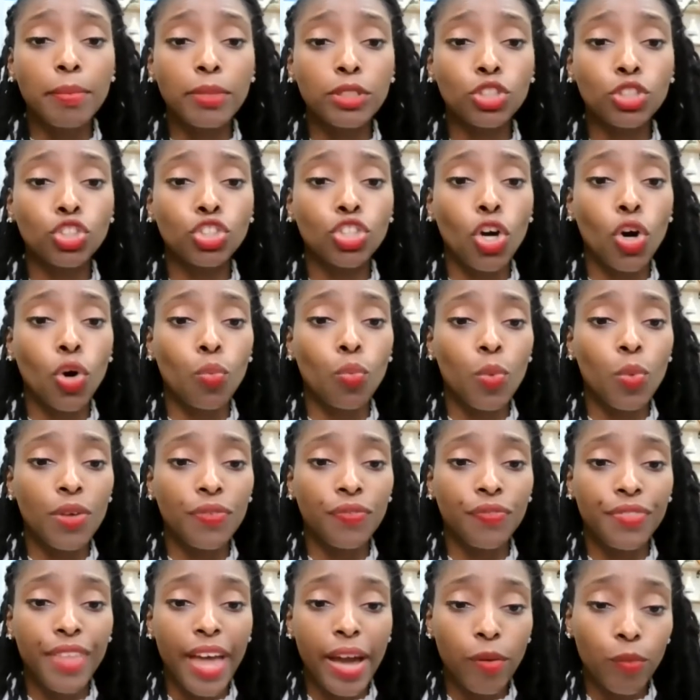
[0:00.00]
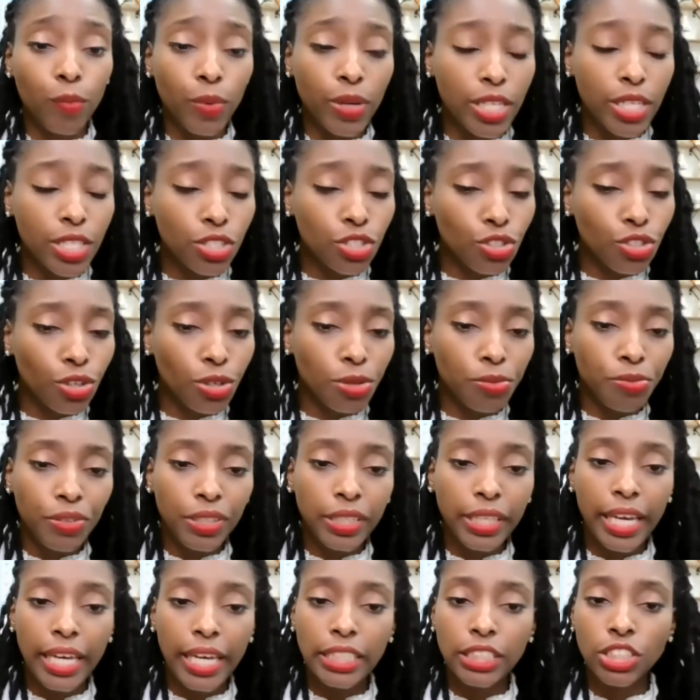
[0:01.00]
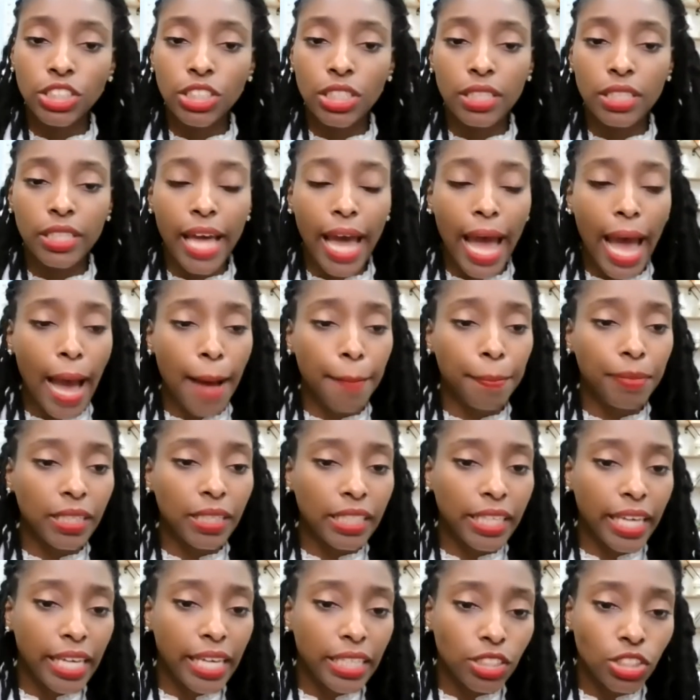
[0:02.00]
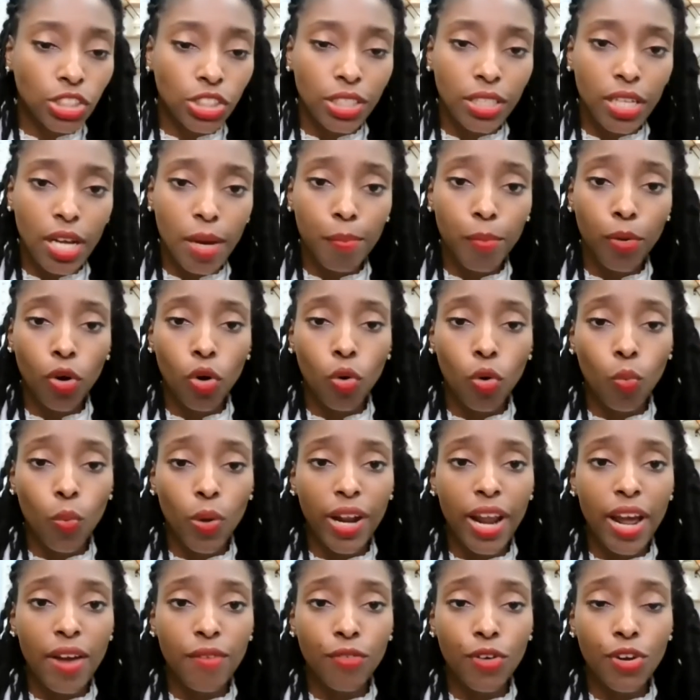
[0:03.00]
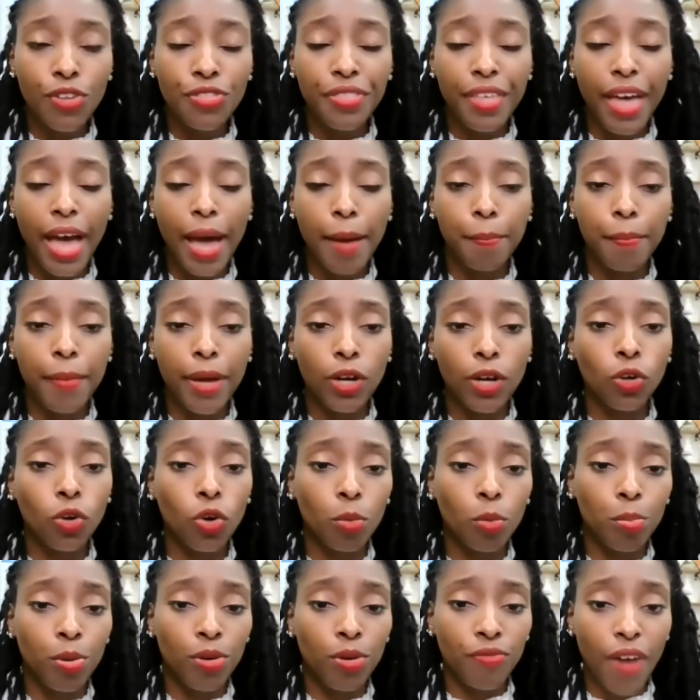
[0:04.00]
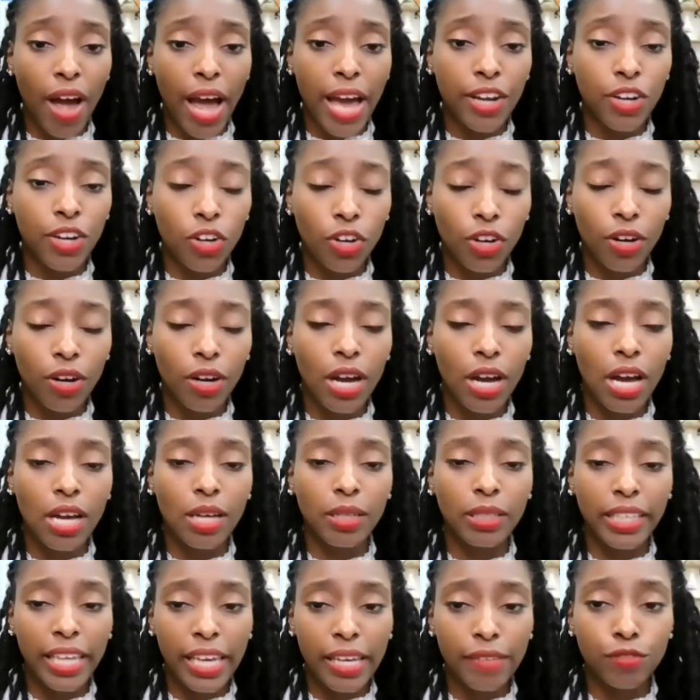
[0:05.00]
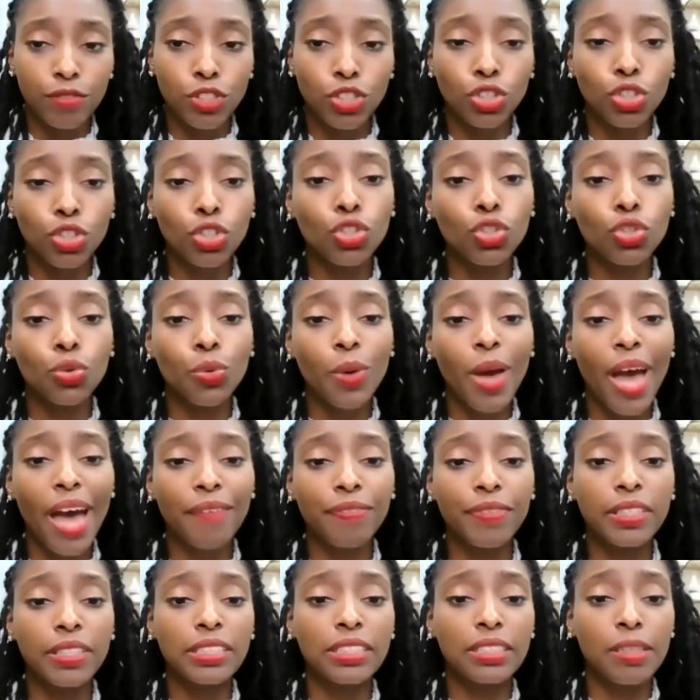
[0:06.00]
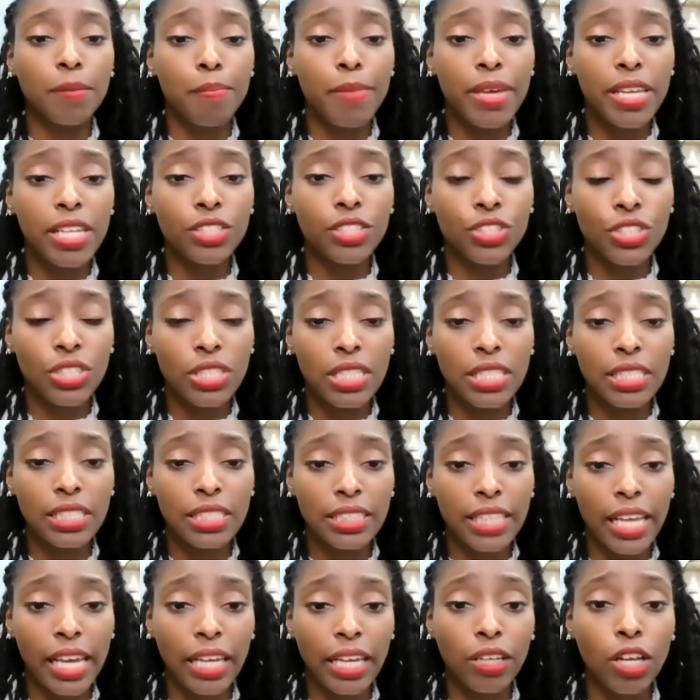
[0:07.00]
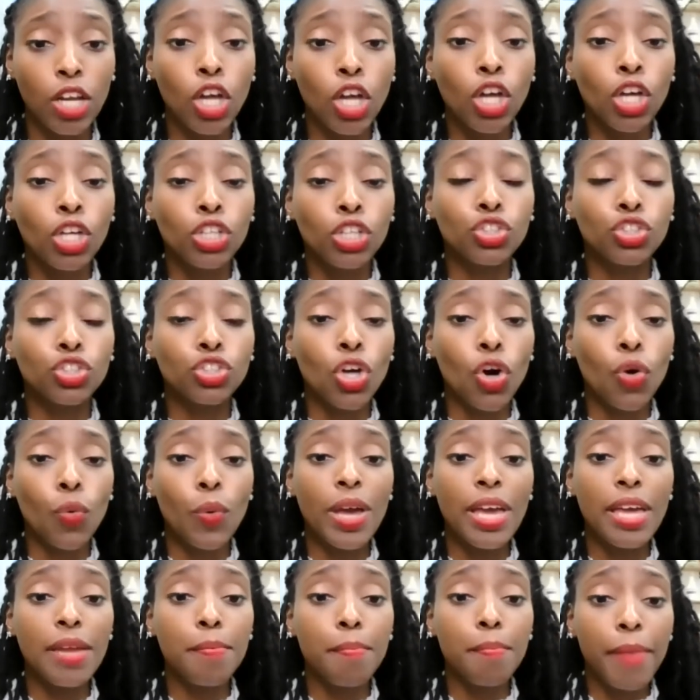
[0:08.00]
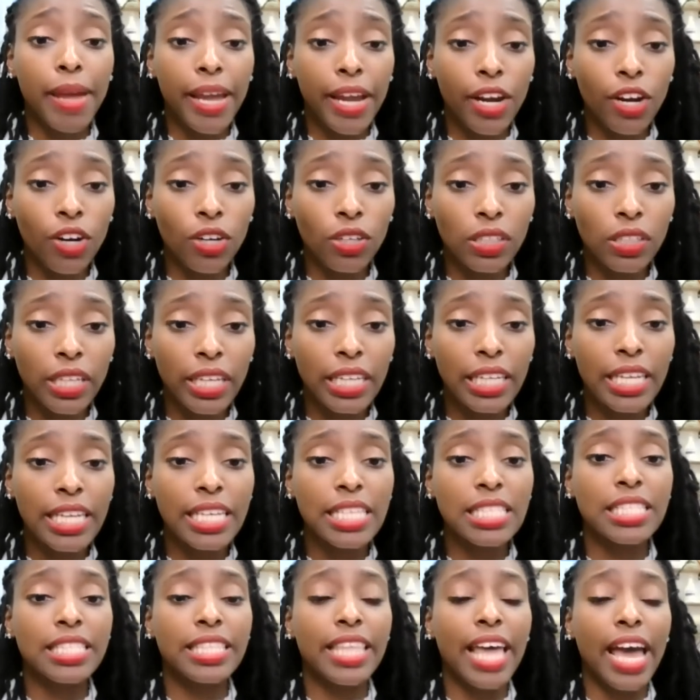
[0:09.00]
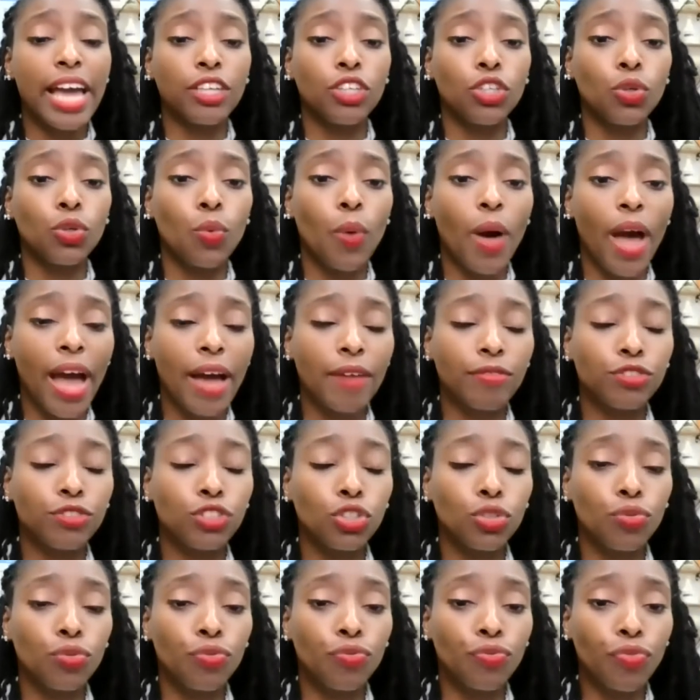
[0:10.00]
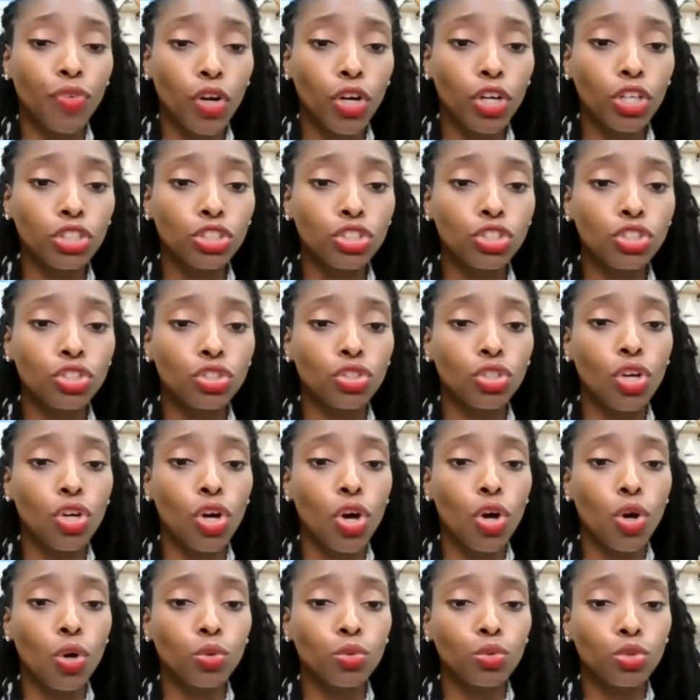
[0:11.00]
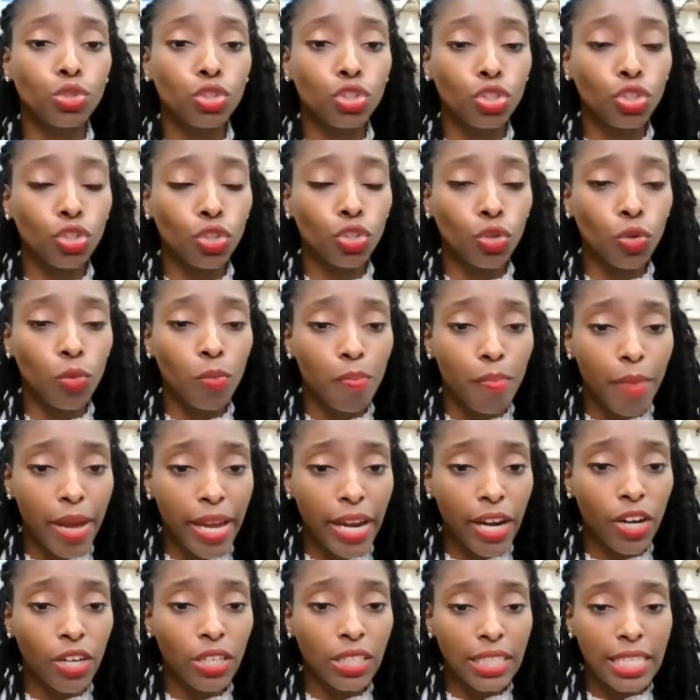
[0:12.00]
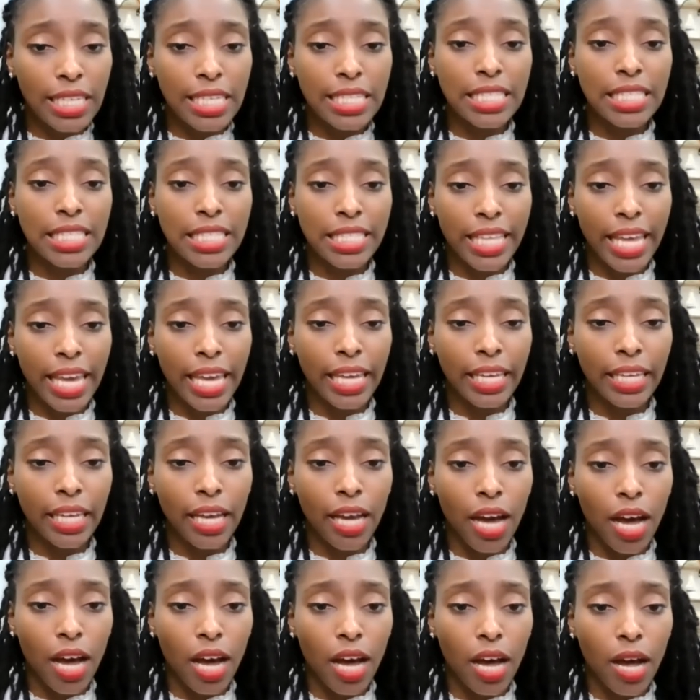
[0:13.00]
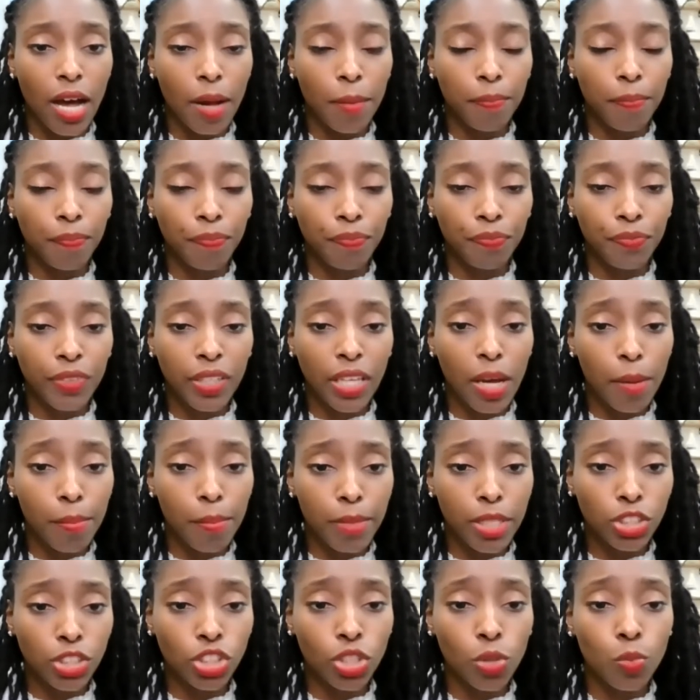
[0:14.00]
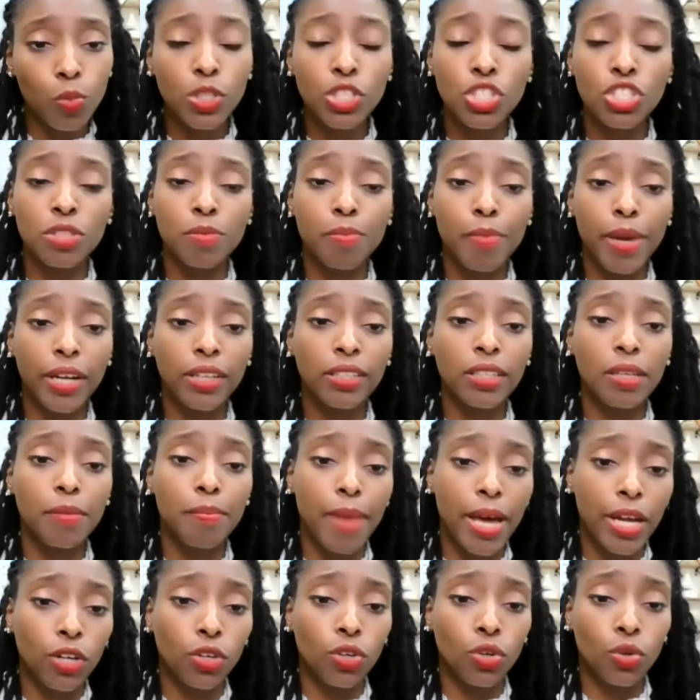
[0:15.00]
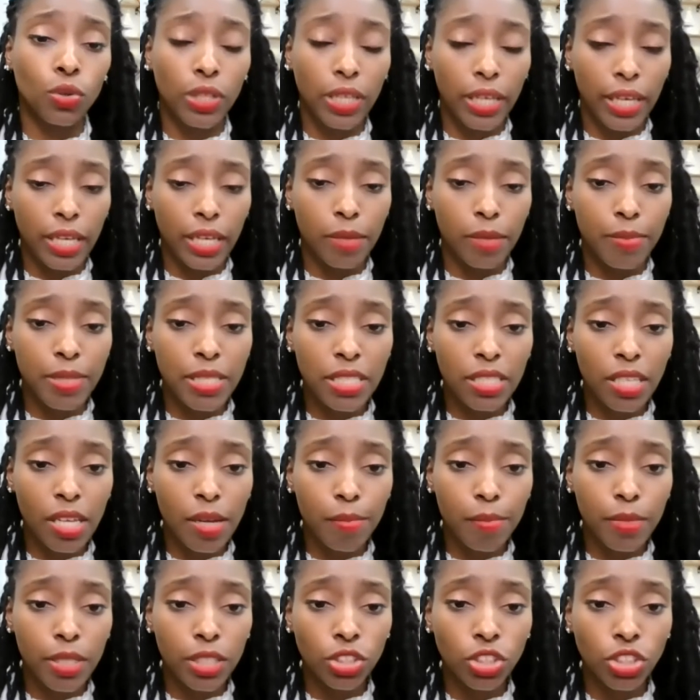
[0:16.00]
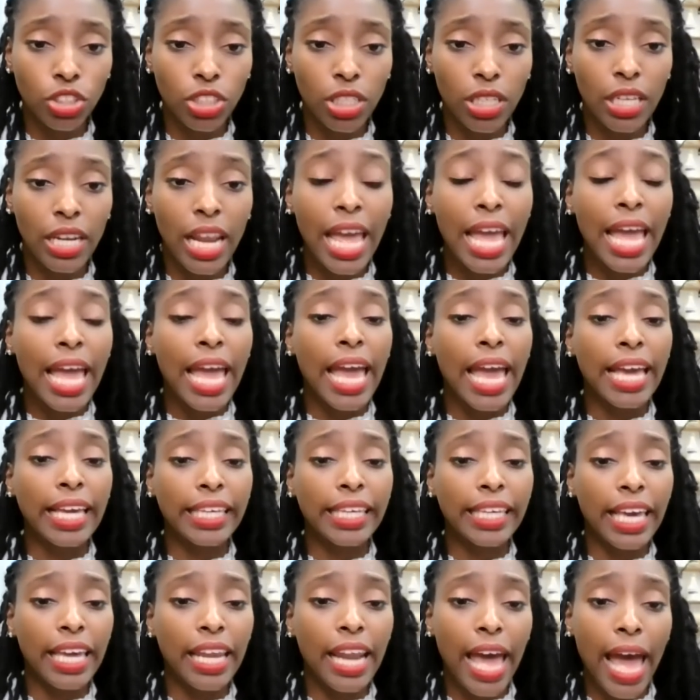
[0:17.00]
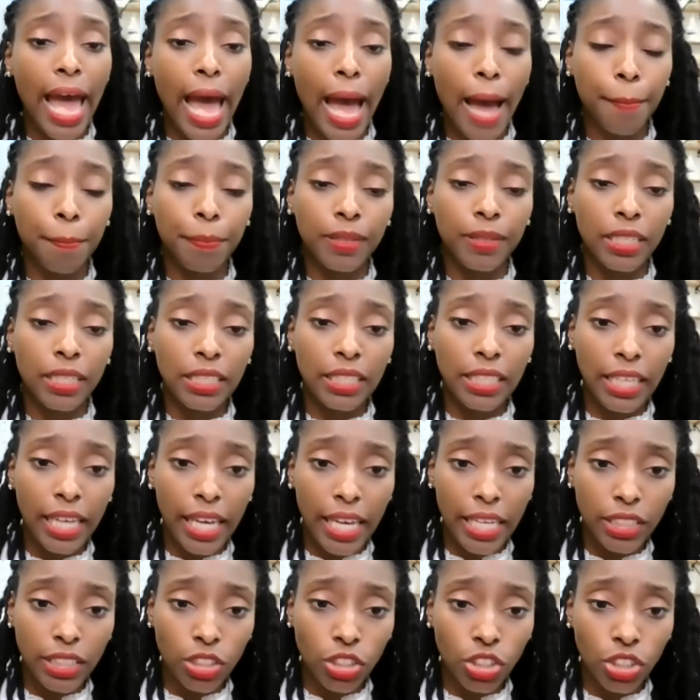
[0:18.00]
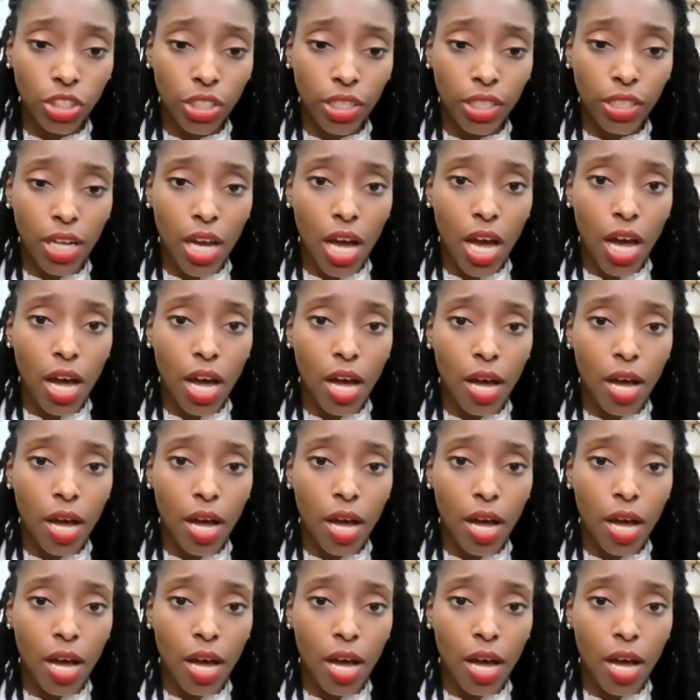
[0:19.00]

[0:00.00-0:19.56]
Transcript: So with that written certification, the application number, or whatever that medical provider gave to you, you have to submit it to the state. So in Maryland, it's that you have to first go to Maryland State Commission, which is Maryland Medical Cannabis Commission, and get an application